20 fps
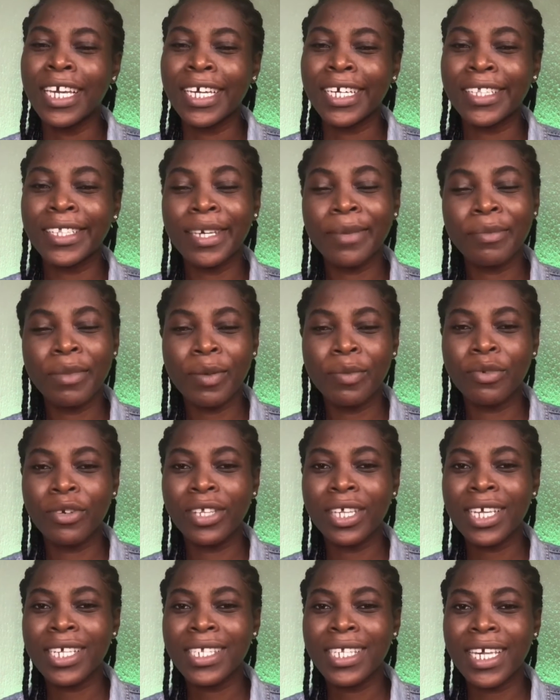And then my
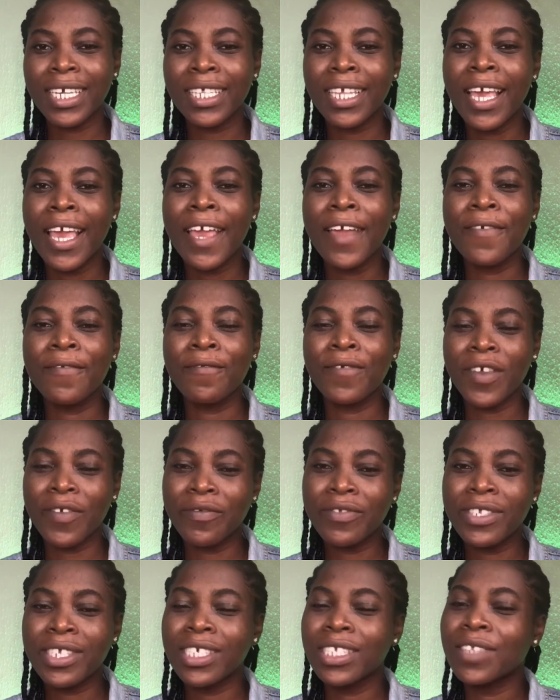brother said
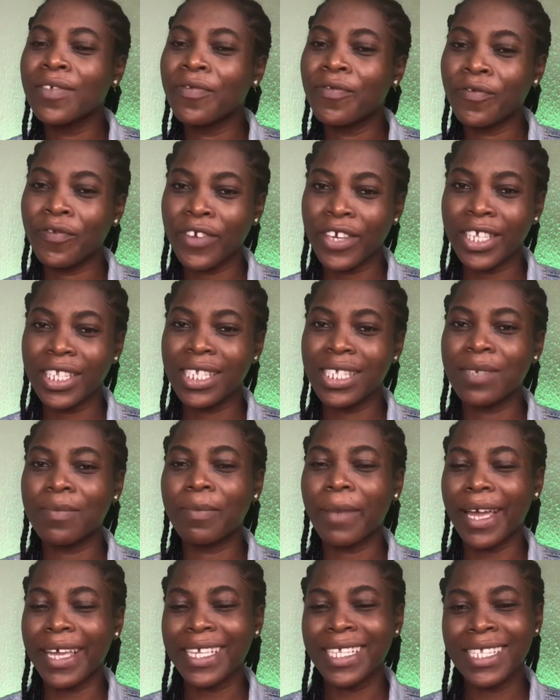15 feet
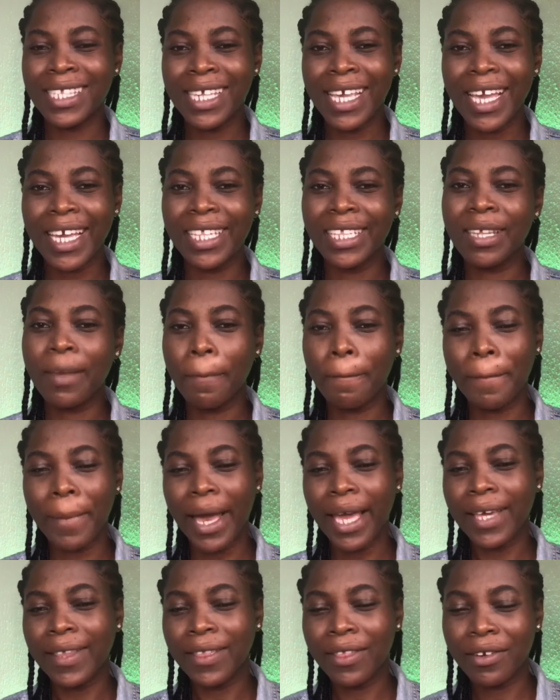by 10
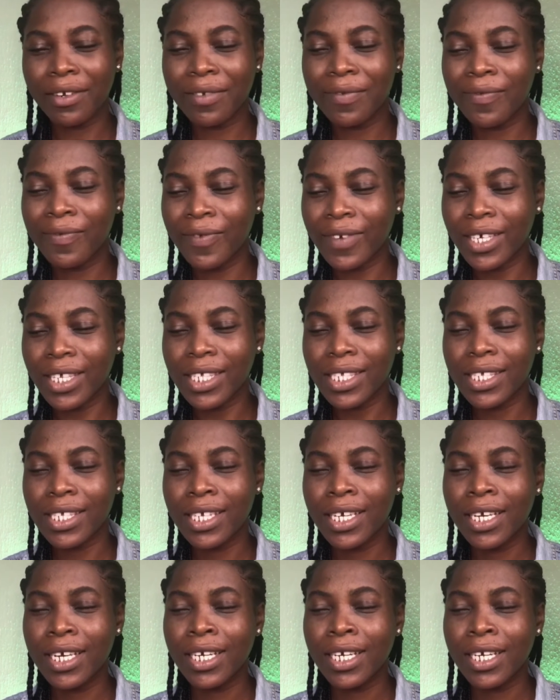by 3 feet.